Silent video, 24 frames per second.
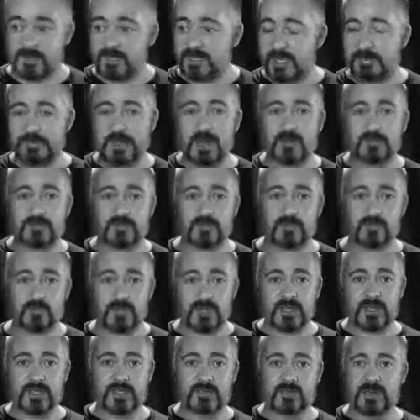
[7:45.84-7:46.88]
They came out with the
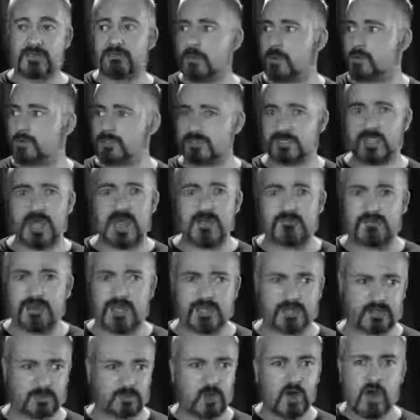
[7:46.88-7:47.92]
Wii, and everyone was
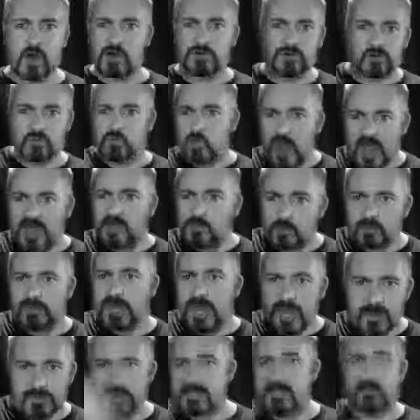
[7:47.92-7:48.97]
laughing at them. Oh, waggle
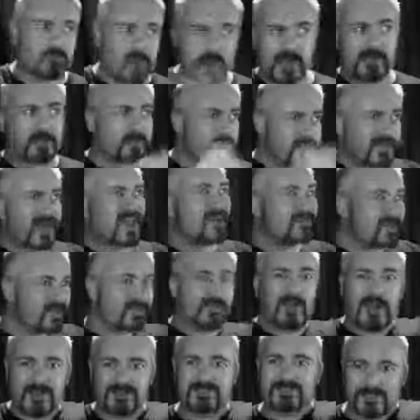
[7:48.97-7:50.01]
gaming, waggle
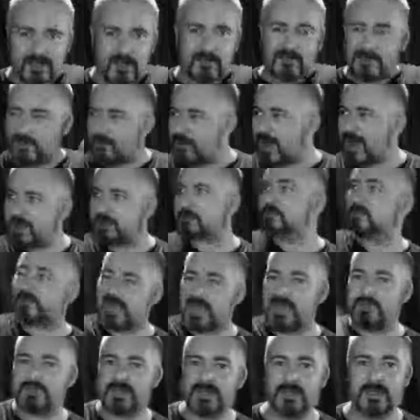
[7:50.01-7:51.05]
gaming, how stupid, waggle
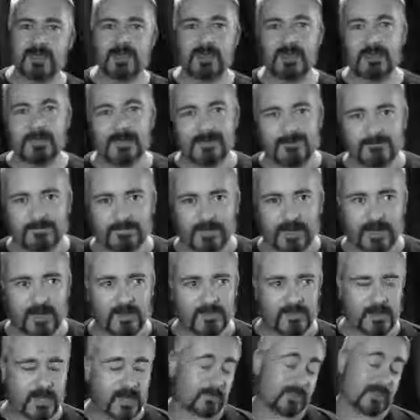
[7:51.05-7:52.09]
gaming
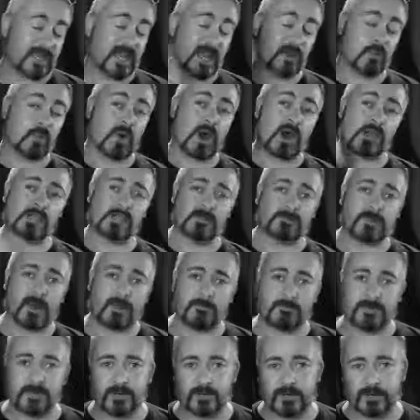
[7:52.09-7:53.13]
and then it became wildly
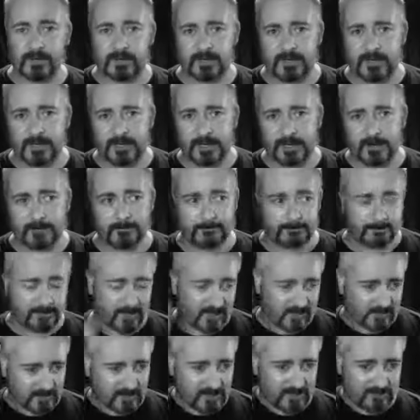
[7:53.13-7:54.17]
popular and uh,
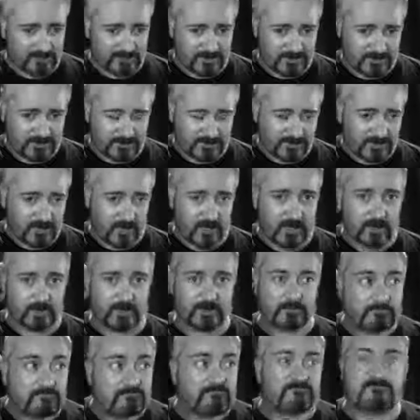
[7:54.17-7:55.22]
Microsoft and Sony
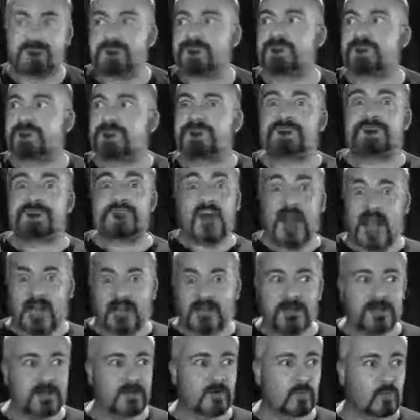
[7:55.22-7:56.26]
went,
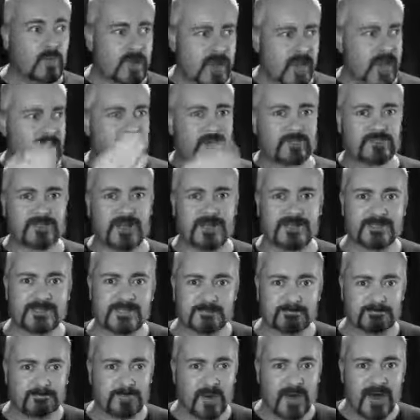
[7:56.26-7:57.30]
we had our chance
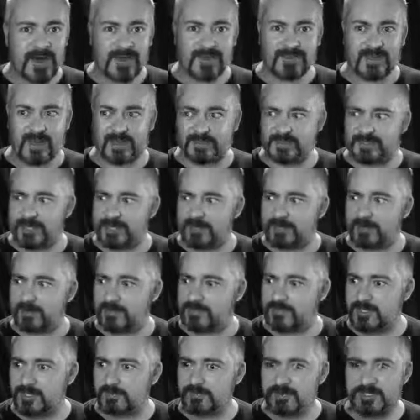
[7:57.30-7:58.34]
to buy that
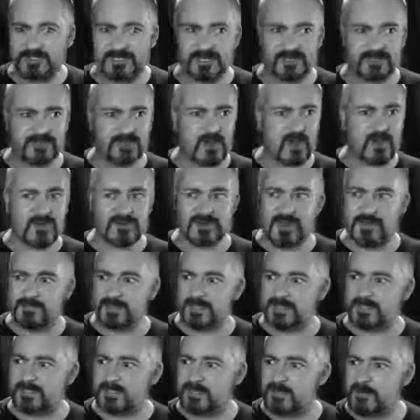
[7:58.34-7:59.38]
technology and we said no, don't
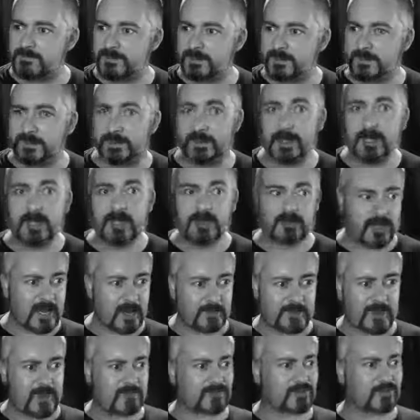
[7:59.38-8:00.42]
be stupid and
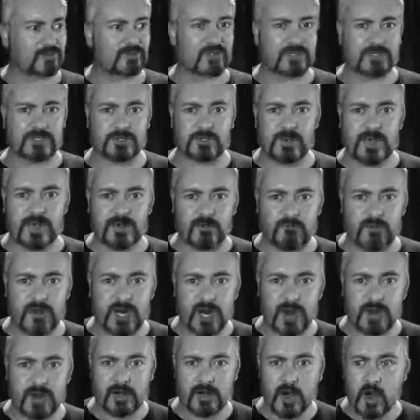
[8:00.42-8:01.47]
now we have to rush around and
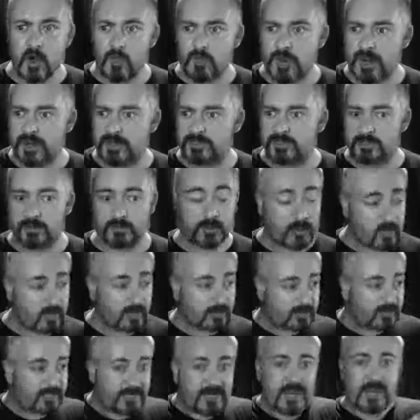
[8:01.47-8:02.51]
out our own way to do it. Oh,
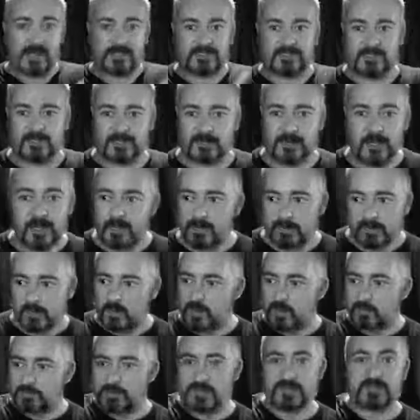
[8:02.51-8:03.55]
uh, Kinect and
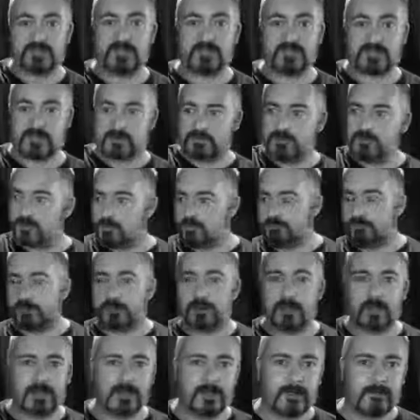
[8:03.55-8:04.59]
oh, PlayStation Move
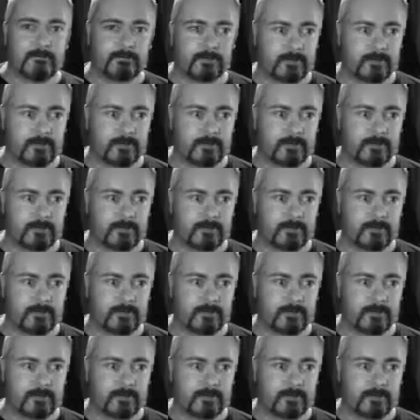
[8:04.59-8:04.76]
and